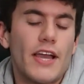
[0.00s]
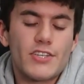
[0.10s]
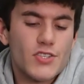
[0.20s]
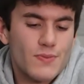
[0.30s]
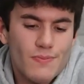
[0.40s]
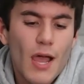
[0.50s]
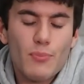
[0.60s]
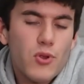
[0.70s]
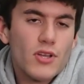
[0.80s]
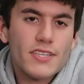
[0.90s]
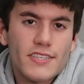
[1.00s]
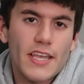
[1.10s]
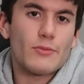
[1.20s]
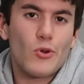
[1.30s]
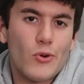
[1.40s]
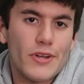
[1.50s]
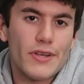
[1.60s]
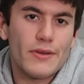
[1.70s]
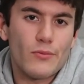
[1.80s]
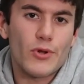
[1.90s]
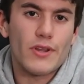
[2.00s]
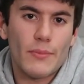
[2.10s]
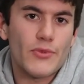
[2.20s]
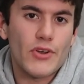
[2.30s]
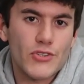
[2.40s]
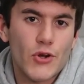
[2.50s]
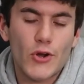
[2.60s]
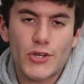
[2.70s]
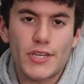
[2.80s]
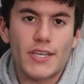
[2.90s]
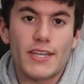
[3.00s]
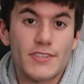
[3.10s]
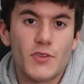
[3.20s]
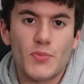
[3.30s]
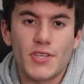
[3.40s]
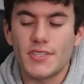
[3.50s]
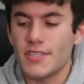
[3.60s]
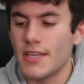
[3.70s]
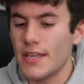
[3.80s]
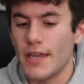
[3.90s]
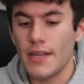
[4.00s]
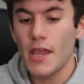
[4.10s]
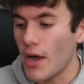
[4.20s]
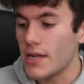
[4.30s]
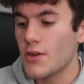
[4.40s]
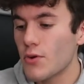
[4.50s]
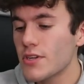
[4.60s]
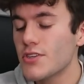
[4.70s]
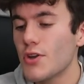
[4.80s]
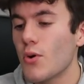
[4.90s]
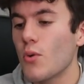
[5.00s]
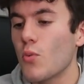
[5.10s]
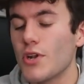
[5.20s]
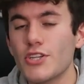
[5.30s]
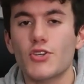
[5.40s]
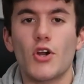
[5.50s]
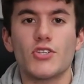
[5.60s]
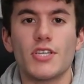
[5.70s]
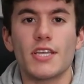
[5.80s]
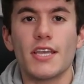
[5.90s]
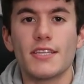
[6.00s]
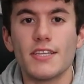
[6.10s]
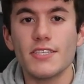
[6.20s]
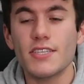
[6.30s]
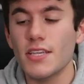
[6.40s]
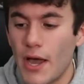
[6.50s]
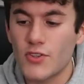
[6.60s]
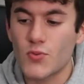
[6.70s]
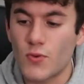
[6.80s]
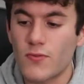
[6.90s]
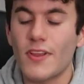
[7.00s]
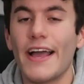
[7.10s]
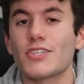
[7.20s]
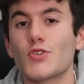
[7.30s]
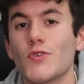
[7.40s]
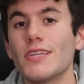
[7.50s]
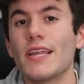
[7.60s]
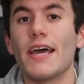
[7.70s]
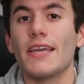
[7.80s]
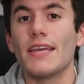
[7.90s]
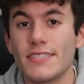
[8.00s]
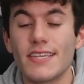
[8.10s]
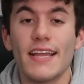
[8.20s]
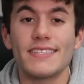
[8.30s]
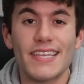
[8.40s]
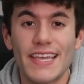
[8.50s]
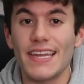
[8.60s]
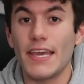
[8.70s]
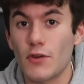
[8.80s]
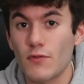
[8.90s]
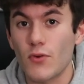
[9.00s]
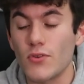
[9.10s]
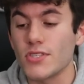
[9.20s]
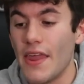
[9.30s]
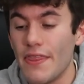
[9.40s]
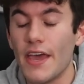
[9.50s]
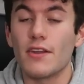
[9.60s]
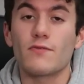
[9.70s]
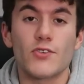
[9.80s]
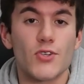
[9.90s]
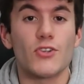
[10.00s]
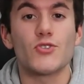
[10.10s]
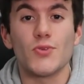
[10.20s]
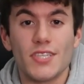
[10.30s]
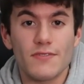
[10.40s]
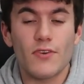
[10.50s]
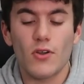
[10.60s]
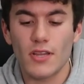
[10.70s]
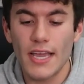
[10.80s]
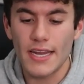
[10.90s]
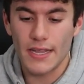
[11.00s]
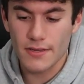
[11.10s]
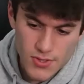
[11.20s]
I plug the same cord in when I'm done charging it into the PC again. But in order to know when it's charging, this mouse will flash green light in 10-second intervals and then result to a default lighting.